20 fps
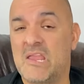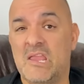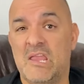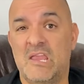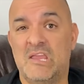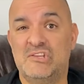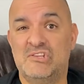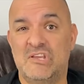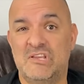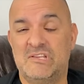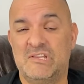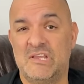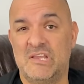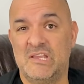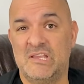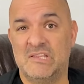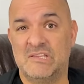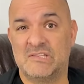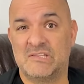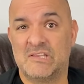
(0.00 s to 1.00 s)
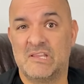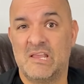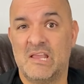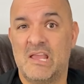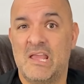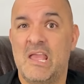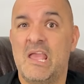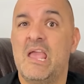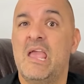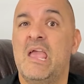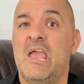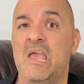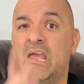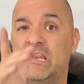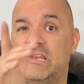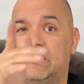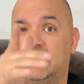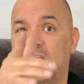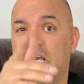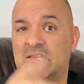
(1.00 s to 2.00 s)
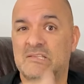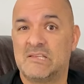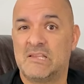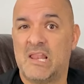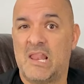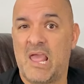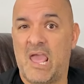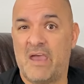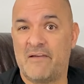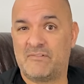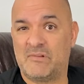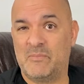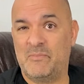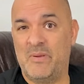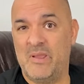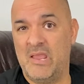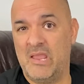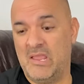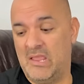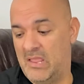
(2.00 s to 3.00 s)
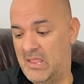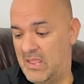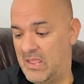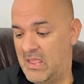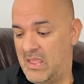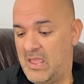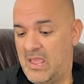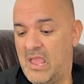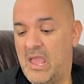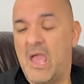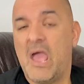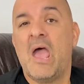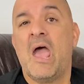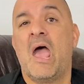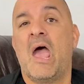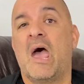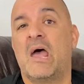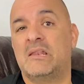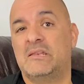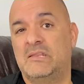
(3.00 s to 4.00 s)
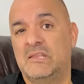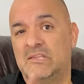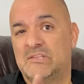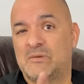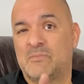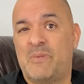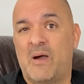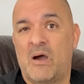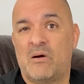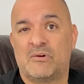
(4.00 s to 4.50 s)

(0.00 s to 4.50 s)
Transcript: EGTs. It doesn't have to be. At Diesel Power